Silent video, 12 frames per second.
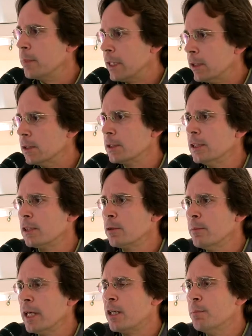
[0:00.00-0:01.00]
Because this will
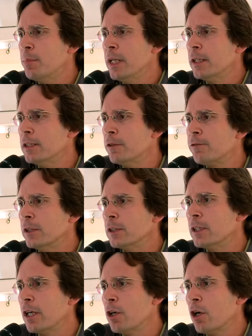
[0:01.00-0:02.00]
make a big
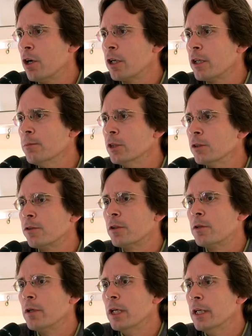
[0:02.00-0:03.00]
difference in our arguments for
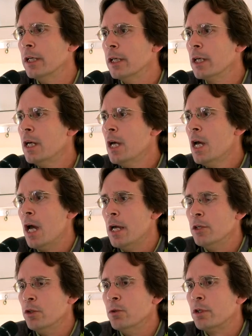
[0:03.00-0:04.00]
creating
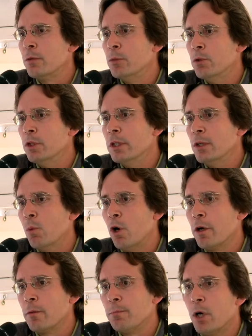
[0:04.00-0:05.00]
a new community
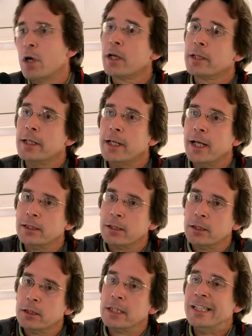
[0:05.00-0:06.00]
water park that has
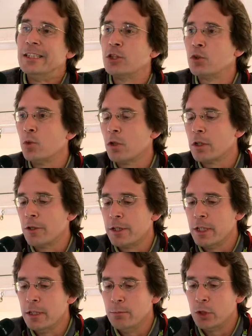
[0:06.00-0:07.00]
a historical
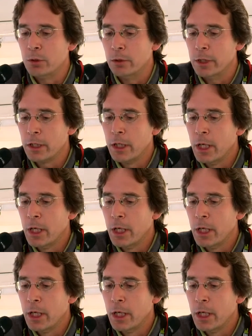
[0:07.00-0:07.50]
theme to it.